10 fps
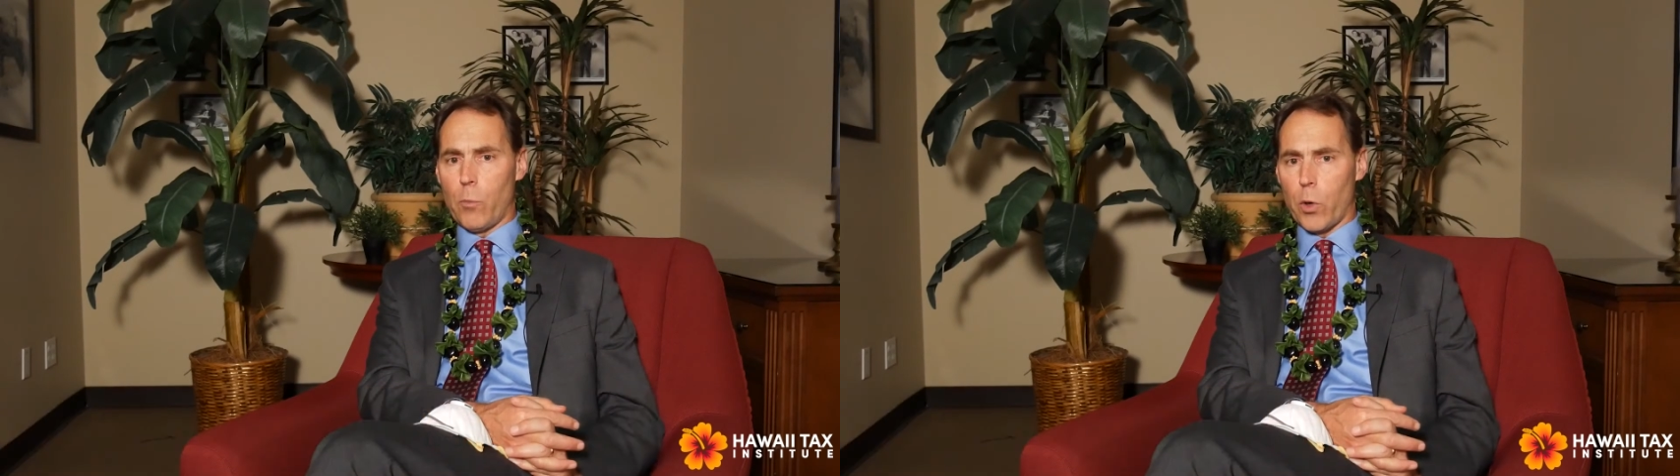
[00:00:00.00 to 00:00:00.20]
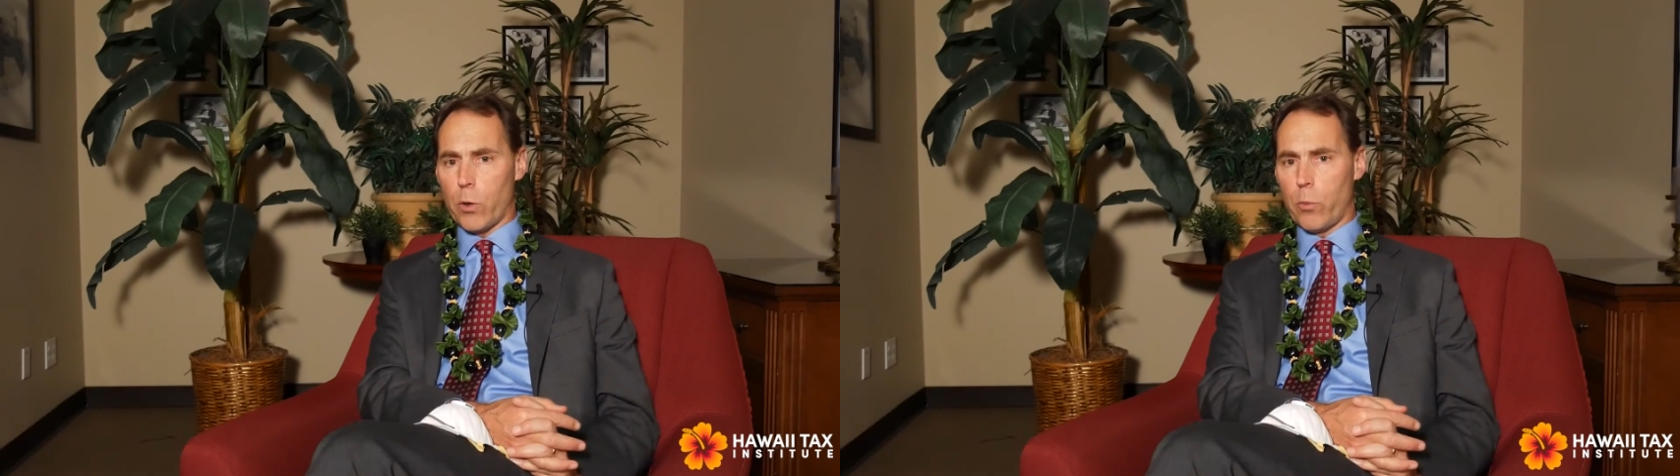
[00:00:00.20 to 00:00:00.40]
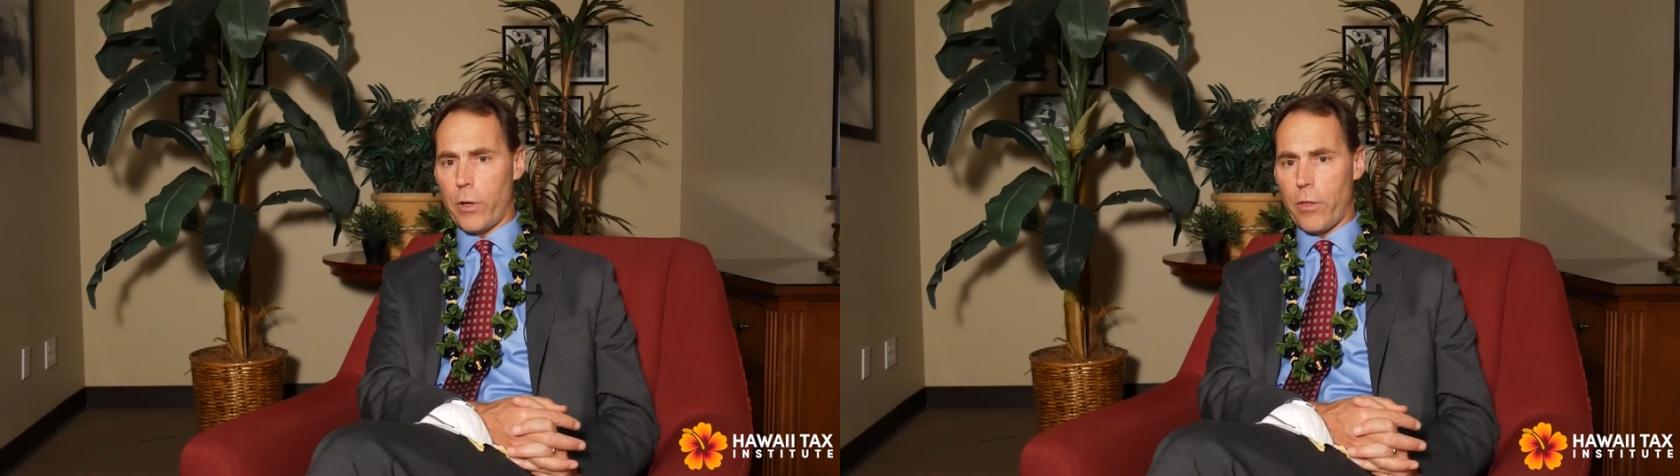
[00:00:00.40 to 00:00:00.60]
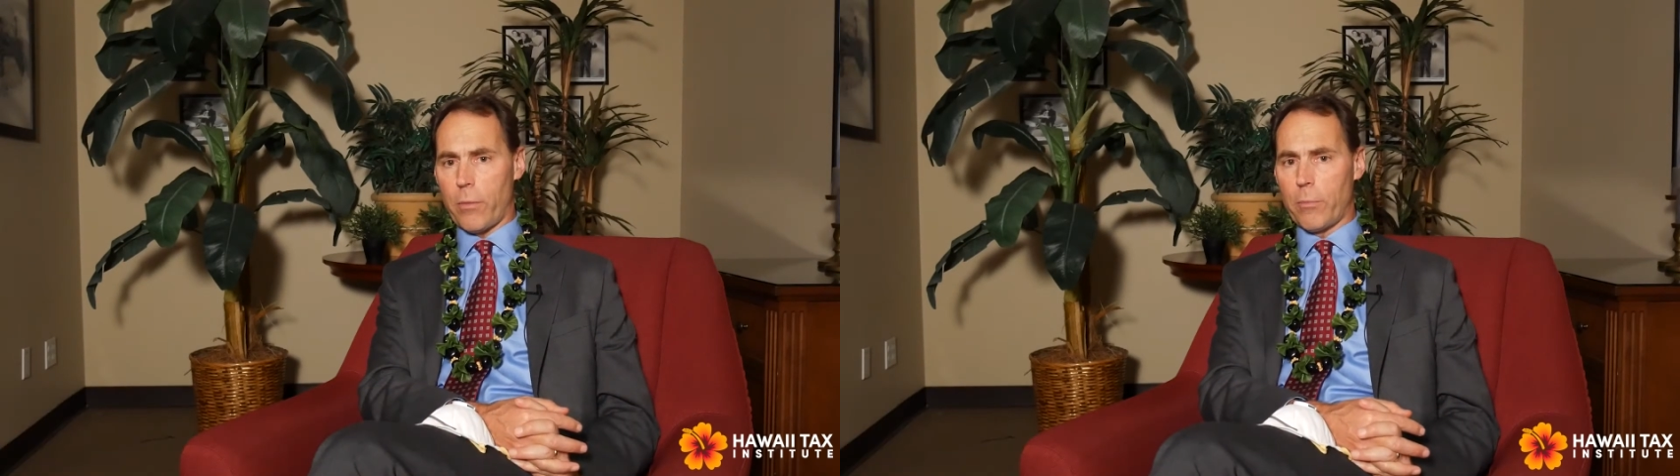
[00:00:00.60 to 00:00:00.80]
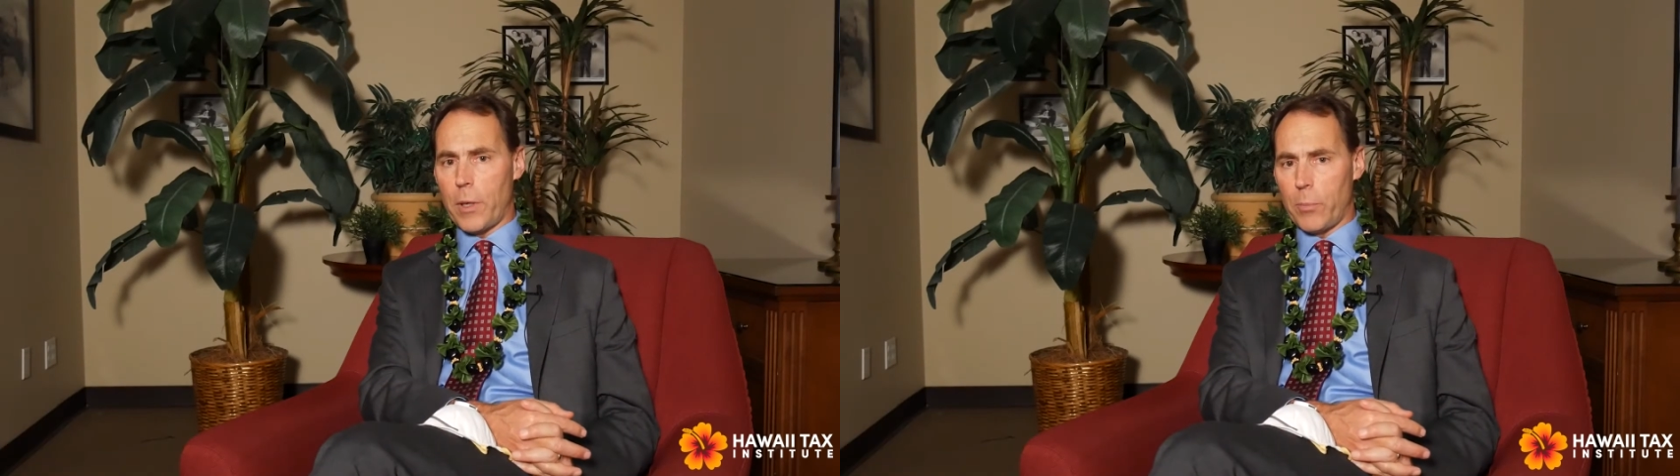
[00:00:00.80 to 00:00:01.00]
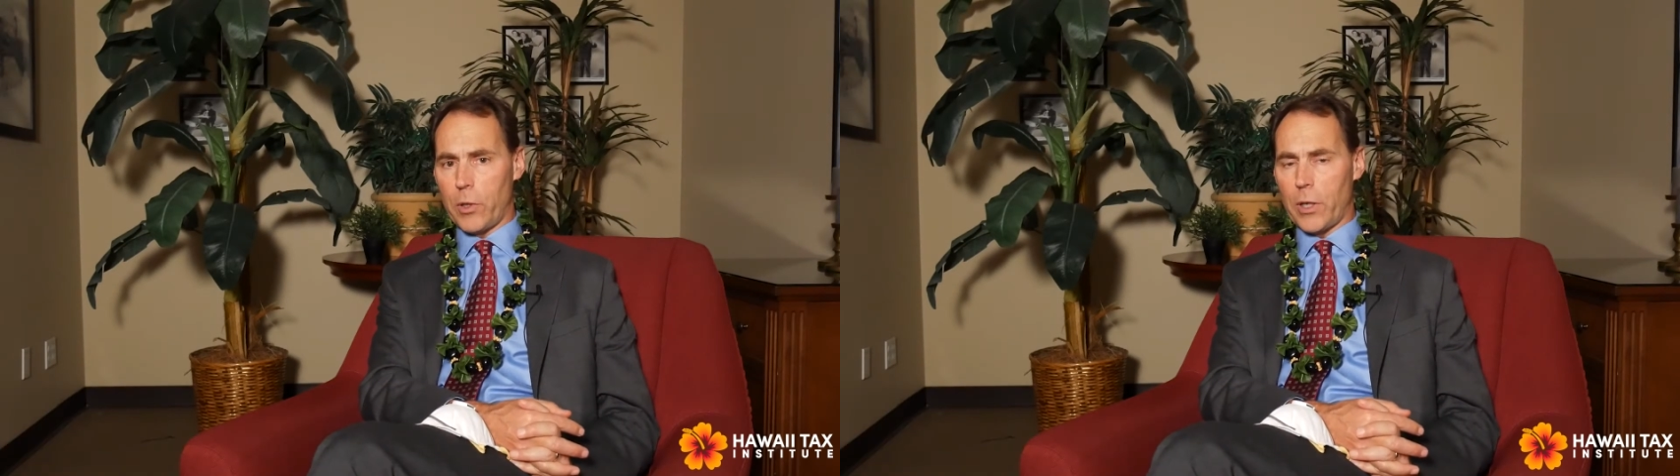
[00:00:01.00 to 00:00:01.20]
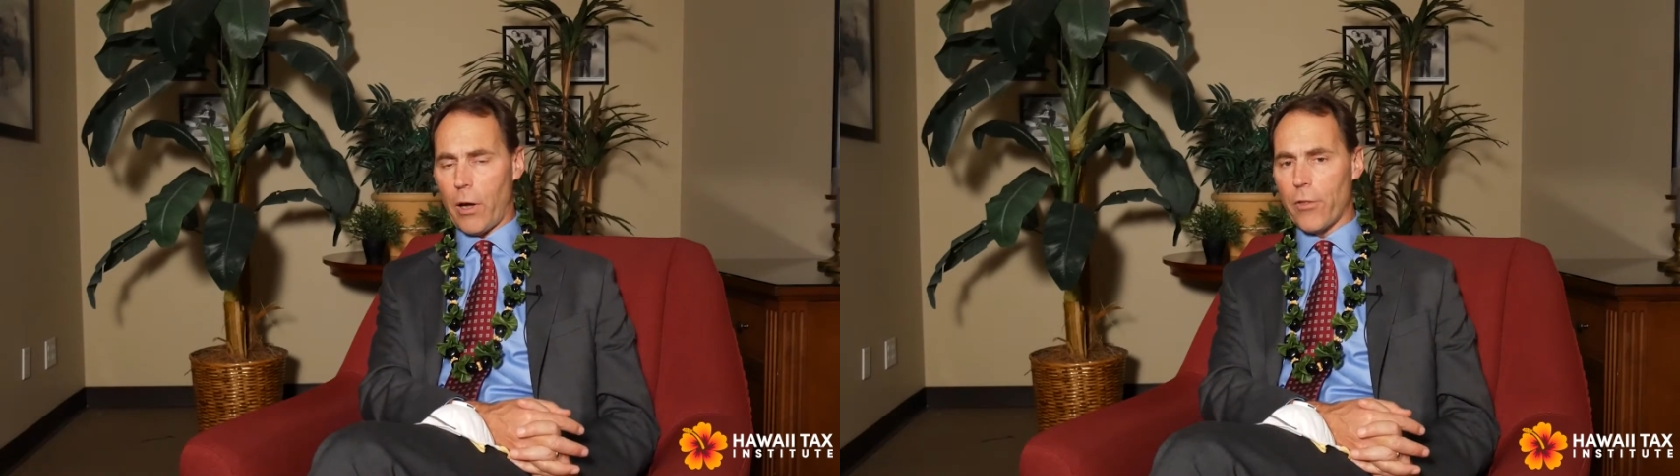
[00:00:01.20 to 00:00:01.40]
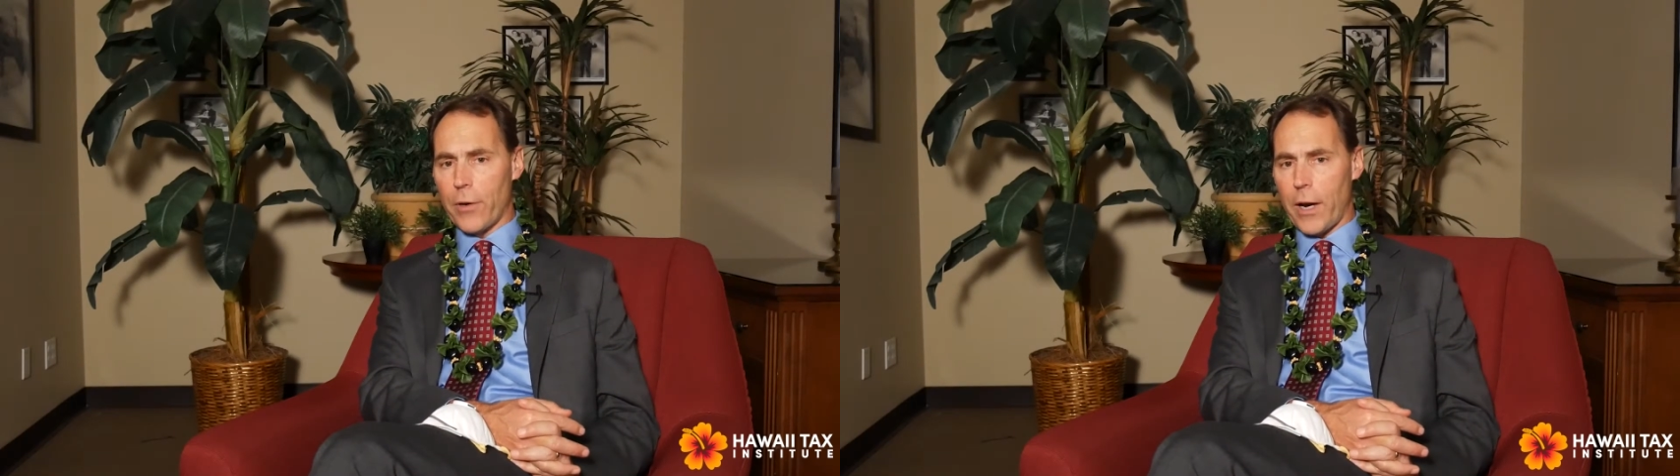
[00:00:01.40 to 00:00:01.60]
work with people in
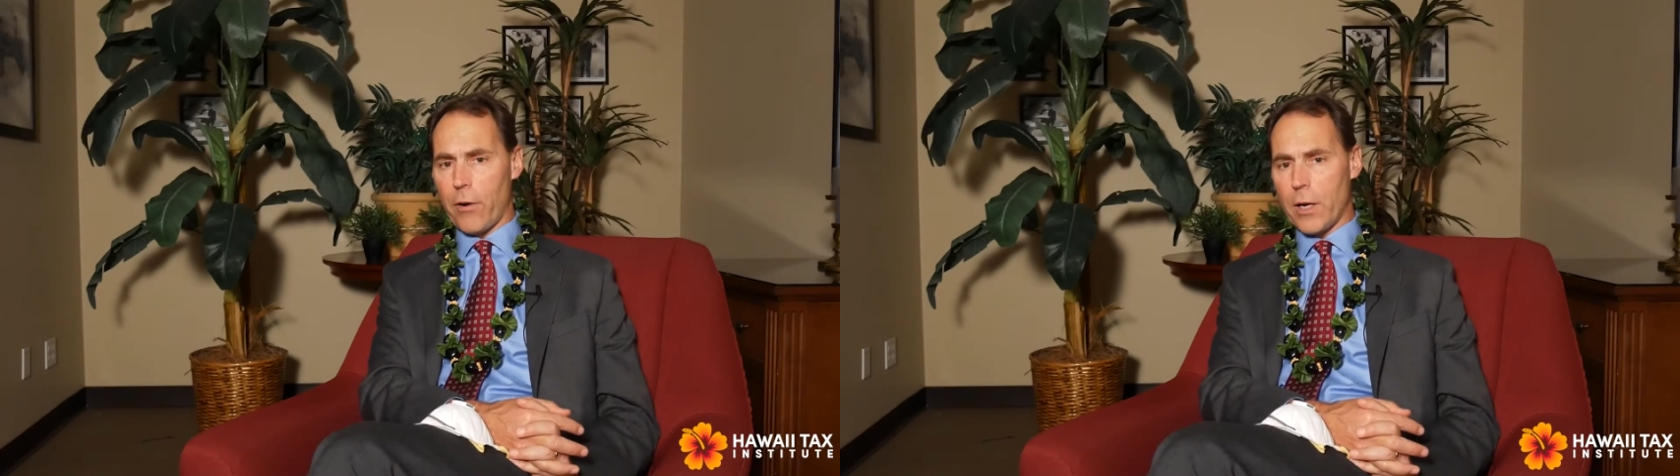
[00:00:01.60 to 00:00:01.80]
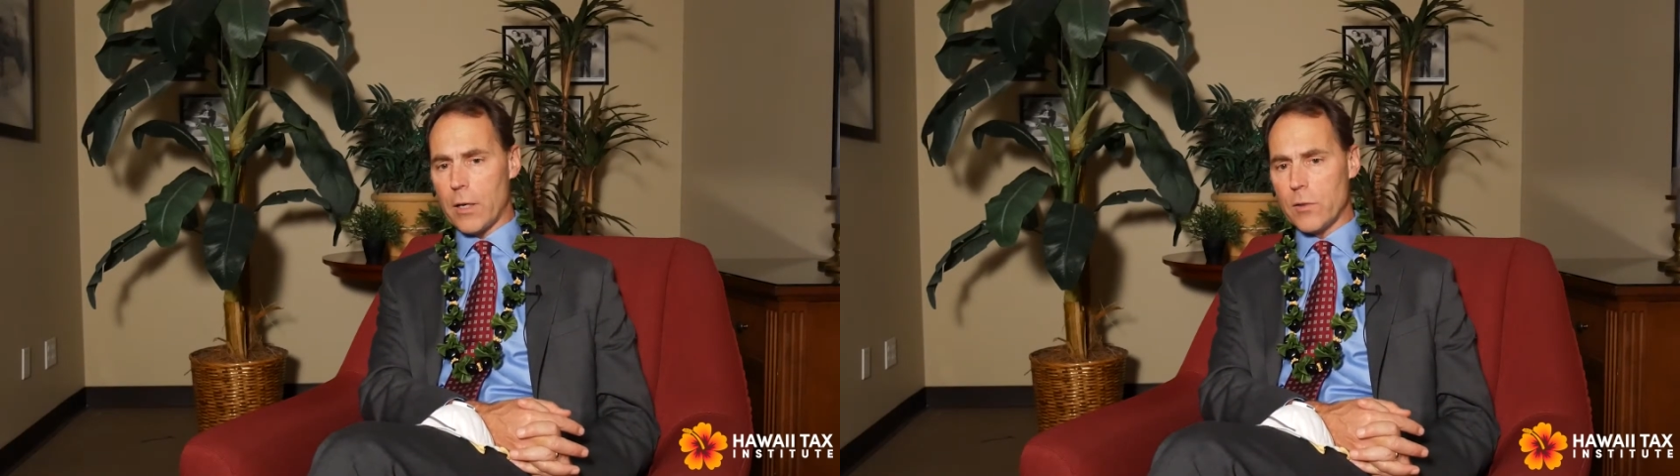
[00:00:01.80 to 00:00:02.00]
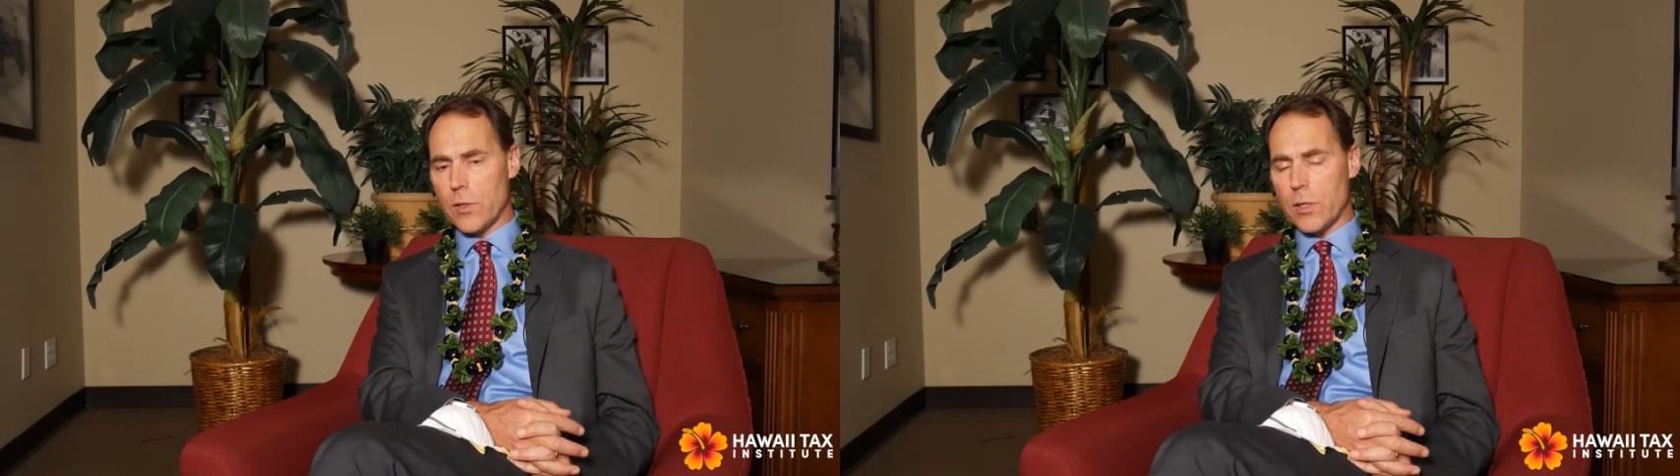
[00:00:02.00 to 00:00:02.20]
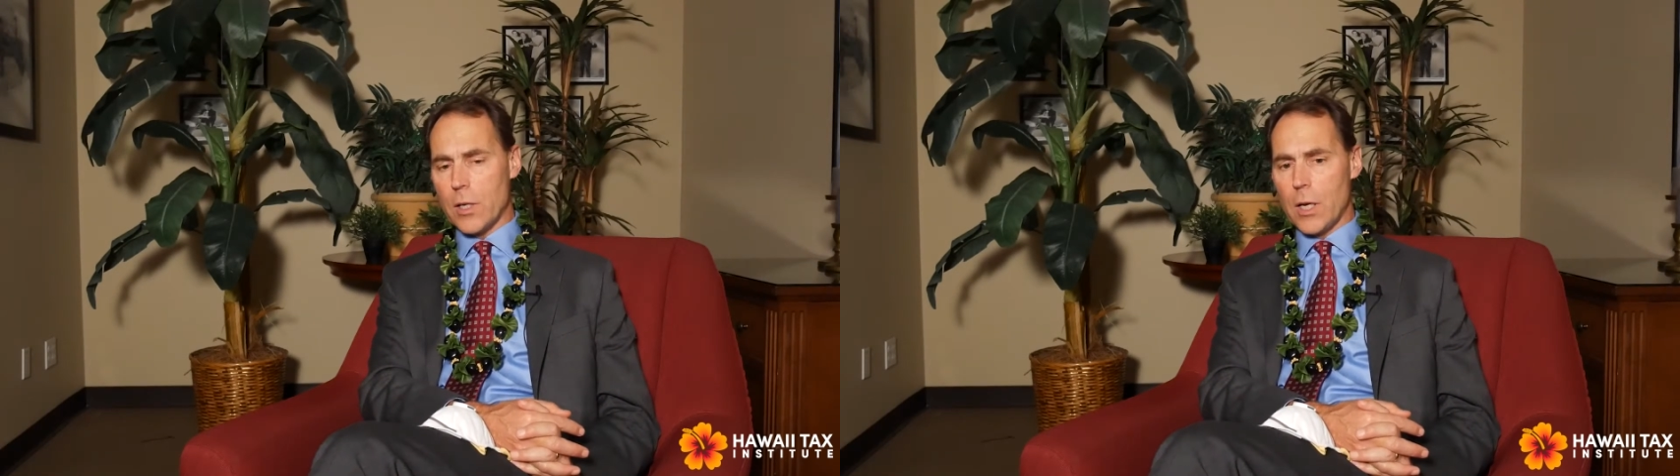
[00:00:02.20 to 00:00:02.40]
other areas,